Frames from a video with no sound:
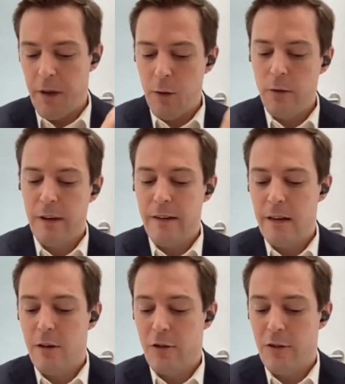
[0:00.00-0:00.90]
beyond these
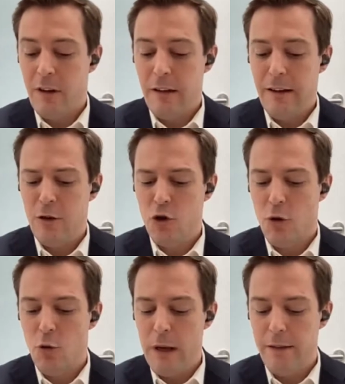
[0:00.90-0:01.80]

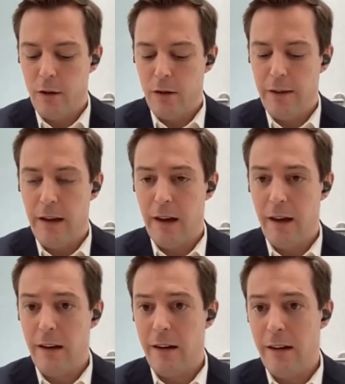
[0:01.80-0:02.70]
institutional reasons,
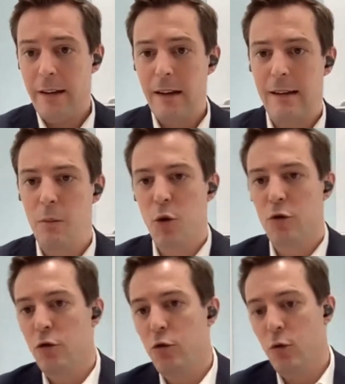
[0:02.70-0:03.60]
I, I, think it's
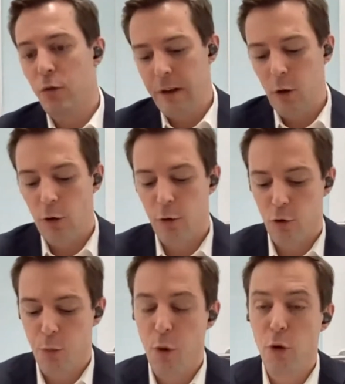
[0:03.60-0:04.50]
important to consider also
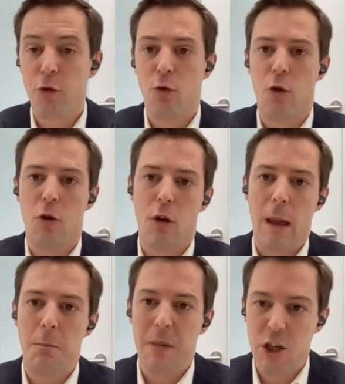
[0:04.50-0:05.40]
the personal
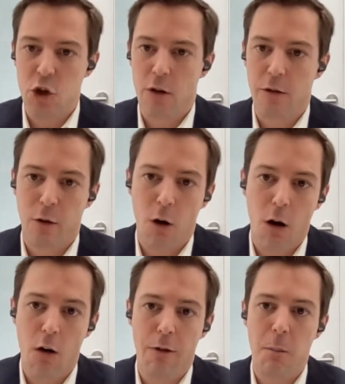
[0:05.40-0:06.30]
ambitions
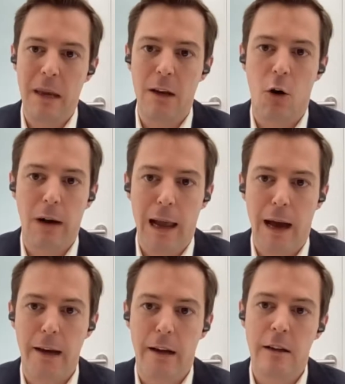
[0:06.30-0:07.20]
of Min Aung
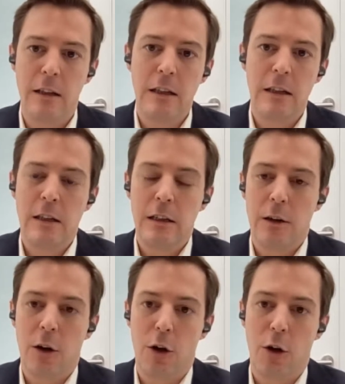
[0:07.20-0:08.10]
Hlaing,
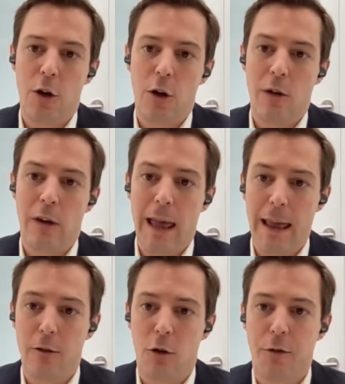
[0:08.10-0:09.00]
uh,
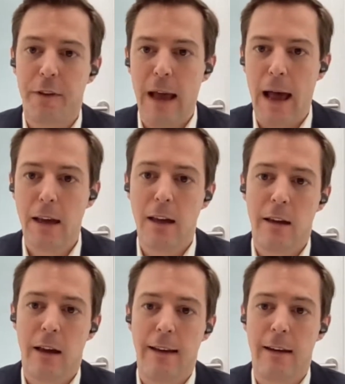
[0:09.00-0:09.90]
head of SAC
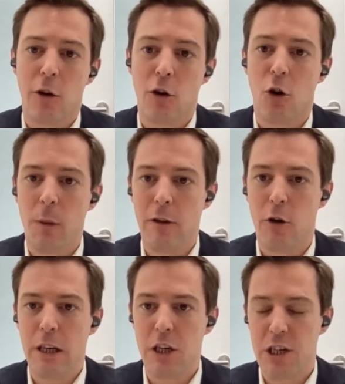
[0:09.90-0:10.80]
and uh,
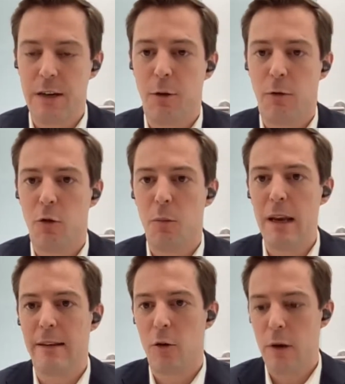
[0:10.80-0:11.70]
commander-in-chief of the
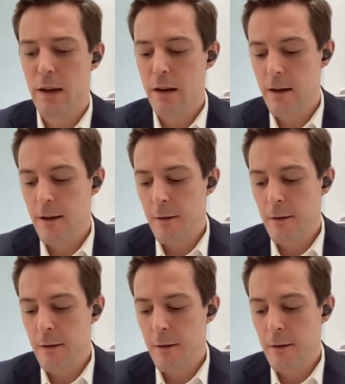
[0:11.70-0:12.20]
military.